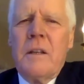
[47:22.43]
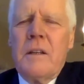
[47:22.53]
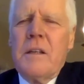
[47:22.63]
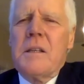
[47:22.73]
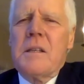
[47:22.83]

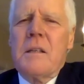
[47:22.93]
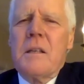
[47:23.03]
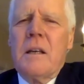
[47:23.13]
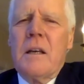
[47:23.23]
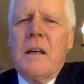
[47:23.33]
this
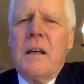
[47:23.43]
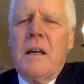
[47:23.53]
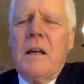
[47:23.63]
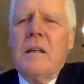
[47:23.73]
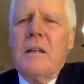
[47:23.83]

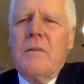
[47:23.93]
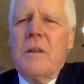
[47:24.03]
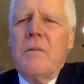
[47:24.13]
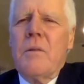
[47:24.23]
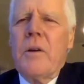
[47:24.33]
kind of
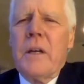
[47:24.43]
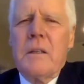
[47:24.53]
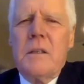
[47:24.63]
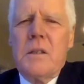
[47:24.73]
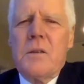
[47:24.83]

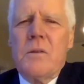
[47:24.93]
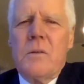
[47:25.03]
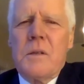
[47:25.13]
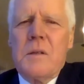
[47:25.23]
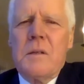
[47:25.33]
heroic
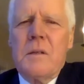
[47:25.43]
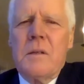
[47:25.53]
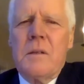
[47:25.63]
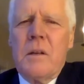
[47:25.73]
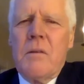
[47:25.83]
discourse,
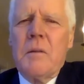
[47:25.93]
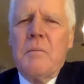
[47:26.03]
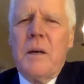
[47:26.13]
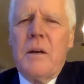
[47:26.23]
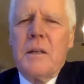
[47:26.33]
the
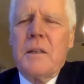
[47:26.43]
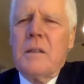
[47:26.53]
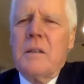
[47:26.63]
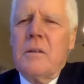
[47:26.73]
great Bhārata,